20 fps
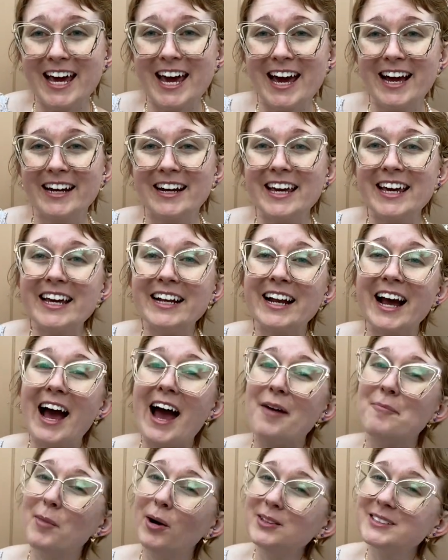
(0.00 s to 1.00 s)
and eat
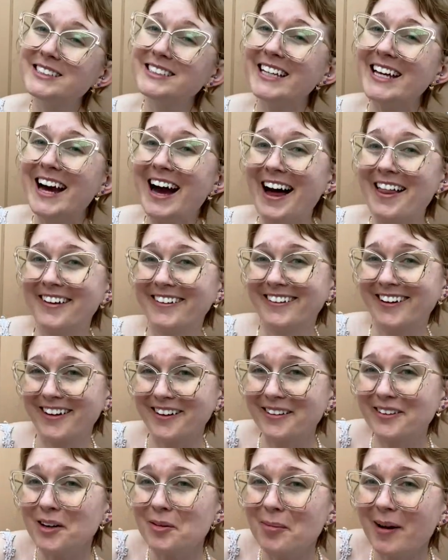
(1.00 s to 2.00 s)
mostly other
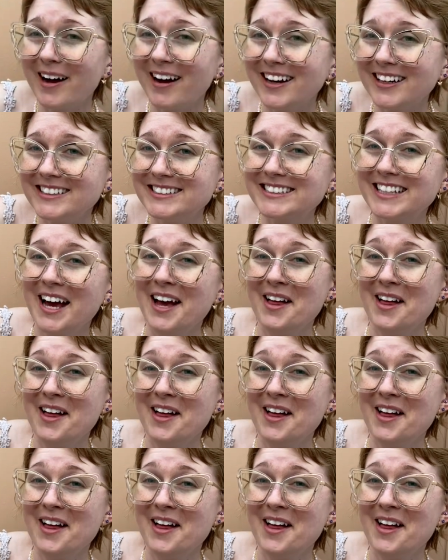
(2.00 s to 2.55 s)
arthropods,